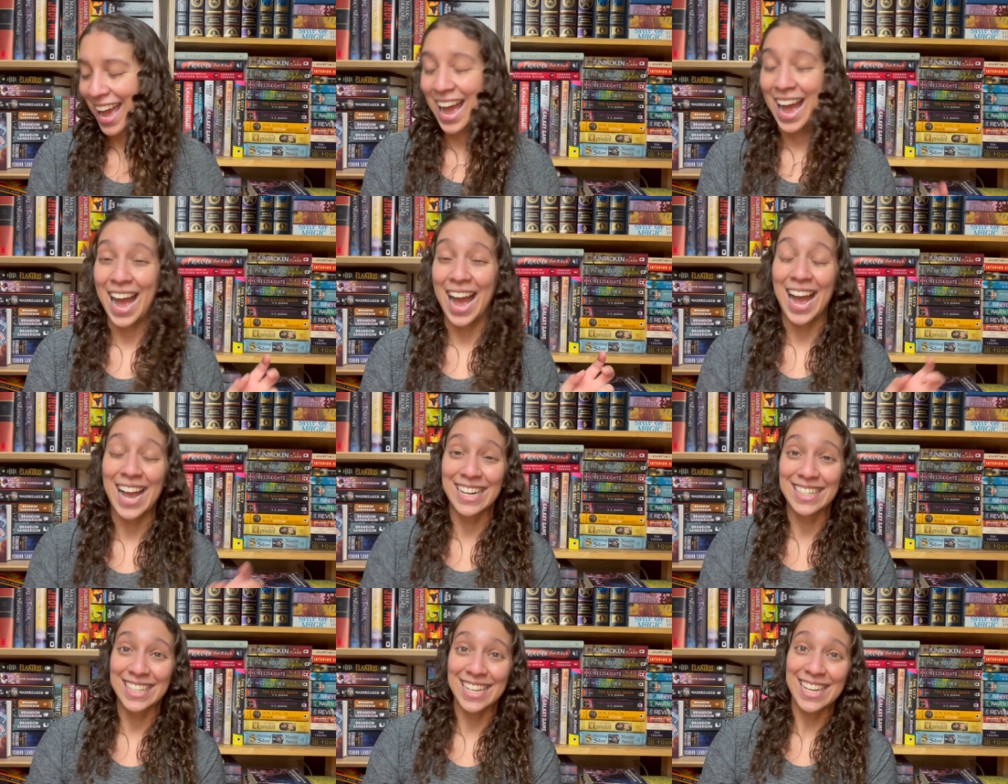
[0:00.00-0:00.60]

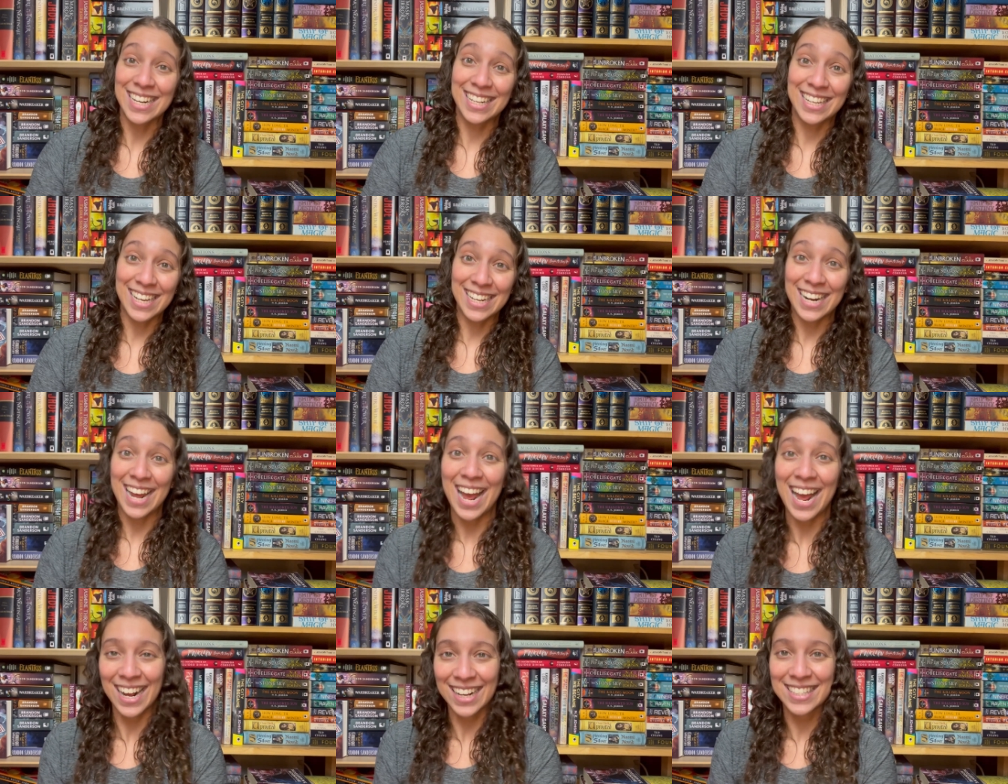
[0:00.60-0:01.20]
I did get
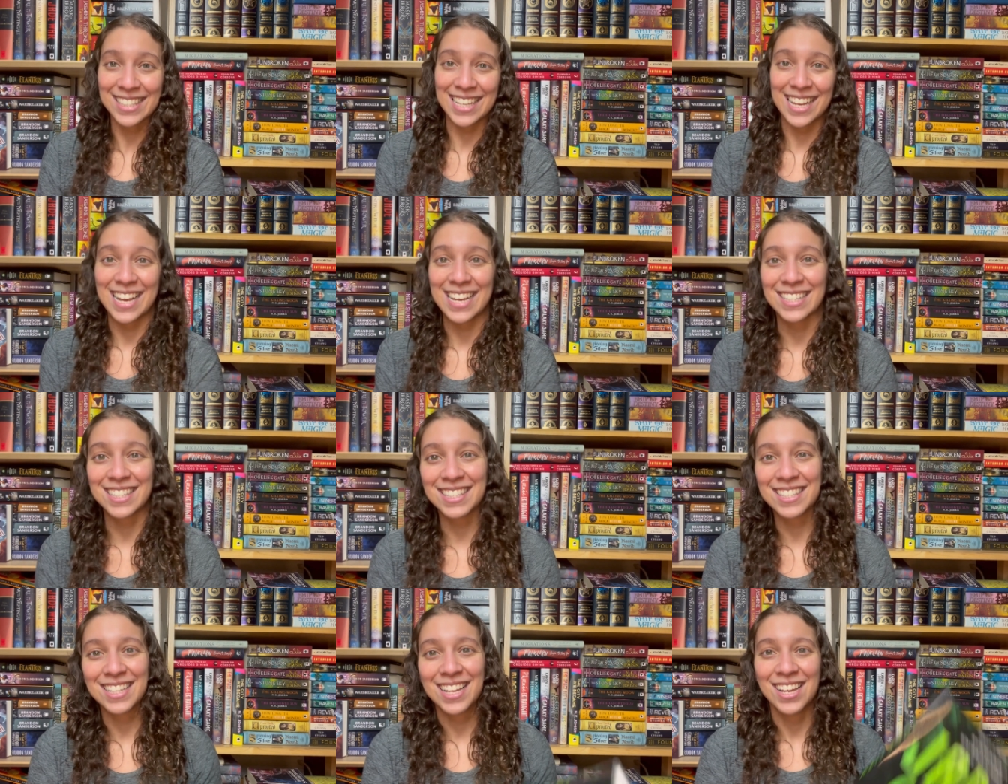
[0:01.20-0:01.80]

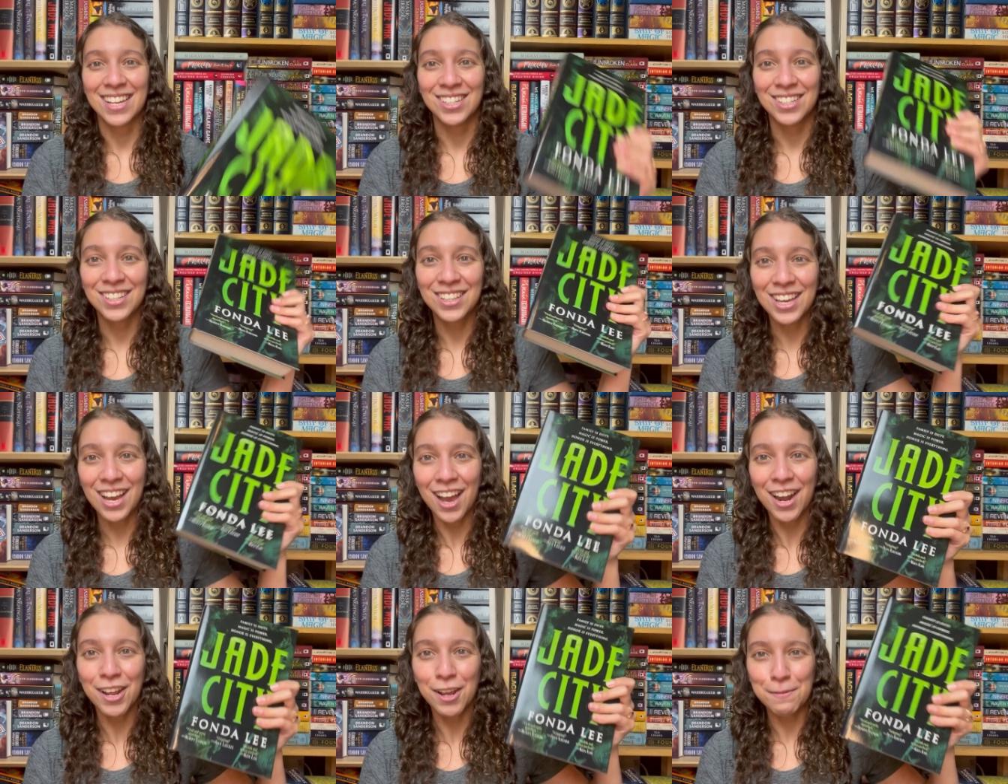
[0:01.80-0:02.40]
access to the
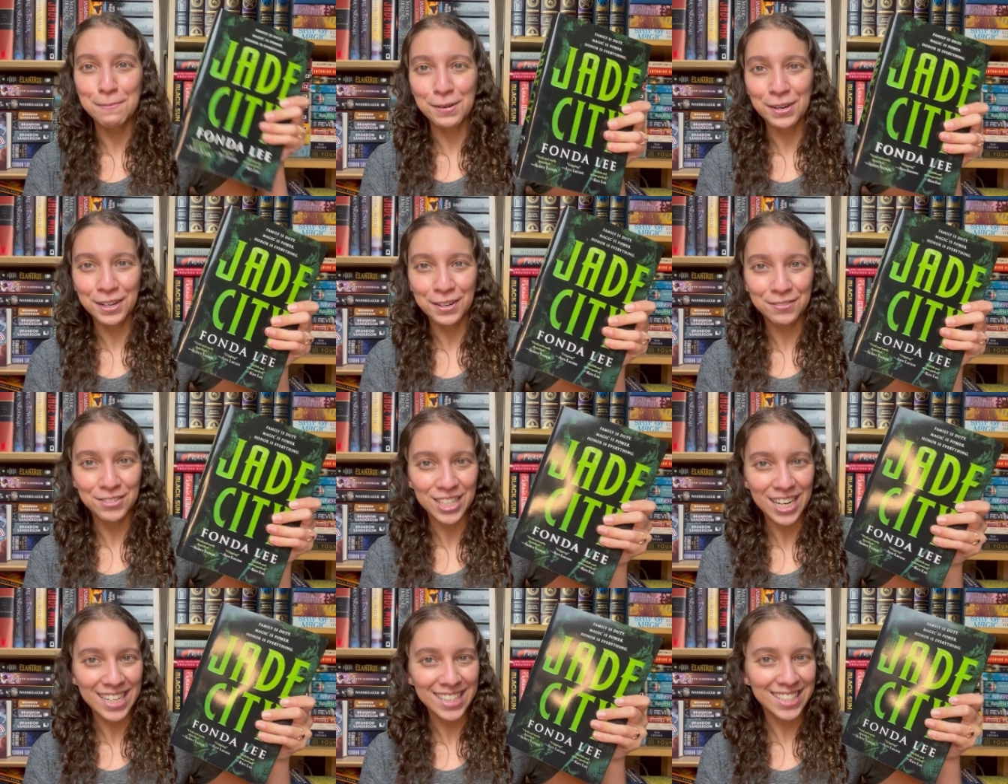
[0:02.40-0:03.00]
audiobook of
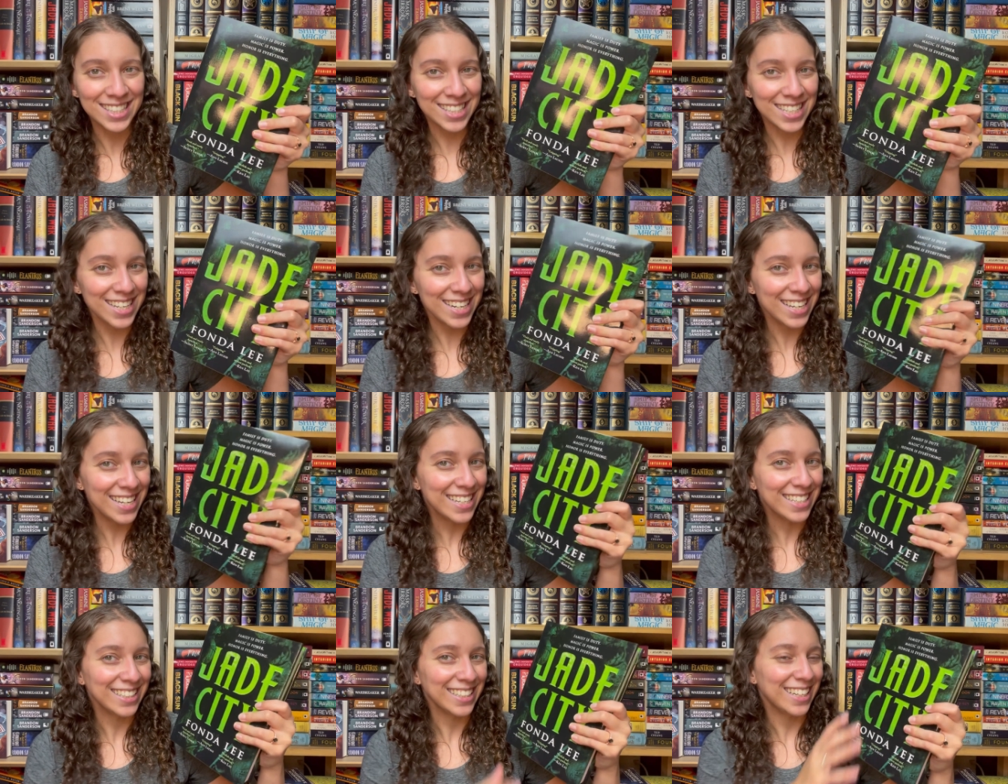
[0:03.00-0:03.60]
Jade
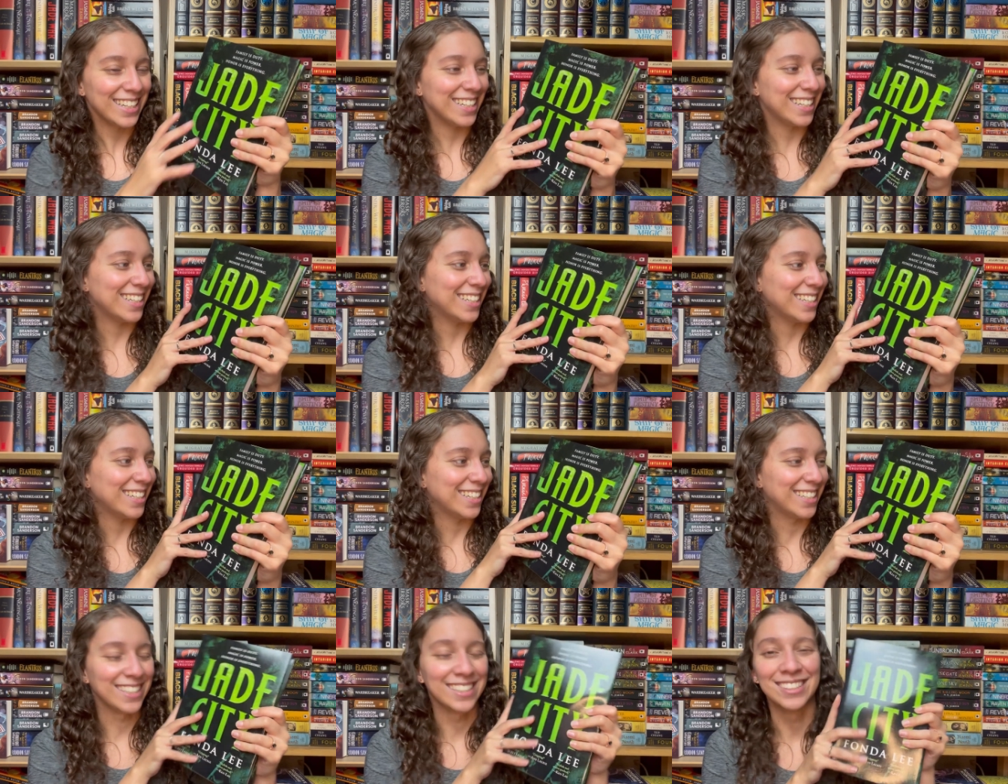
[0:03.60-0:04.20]
City.
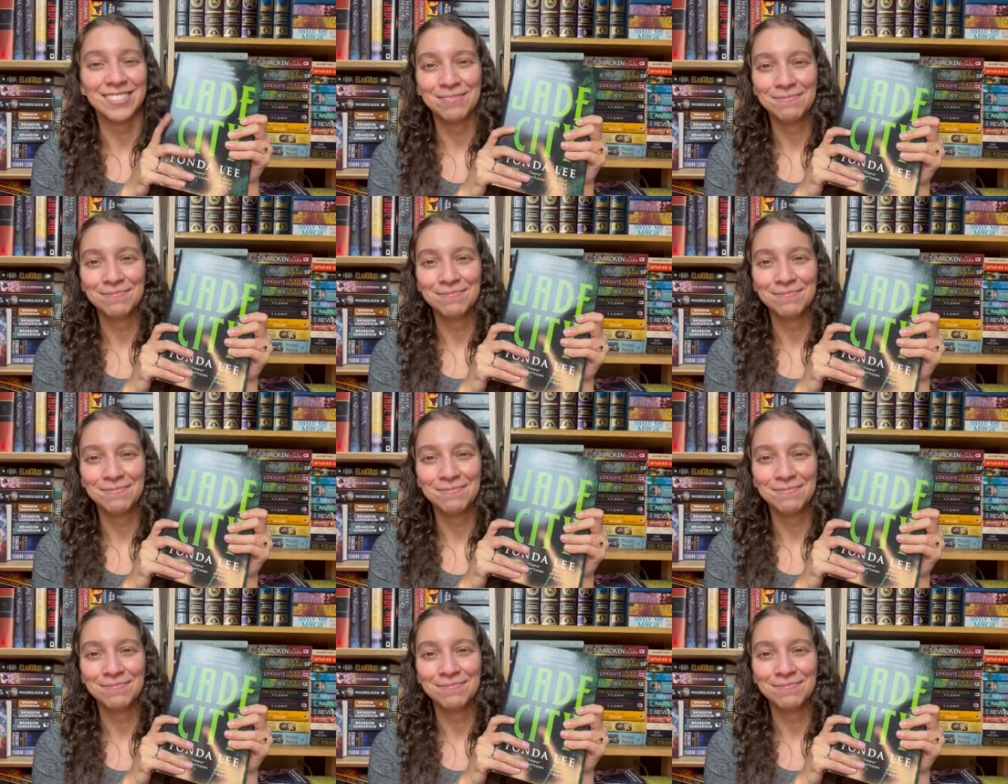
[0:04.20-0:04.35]
Ah.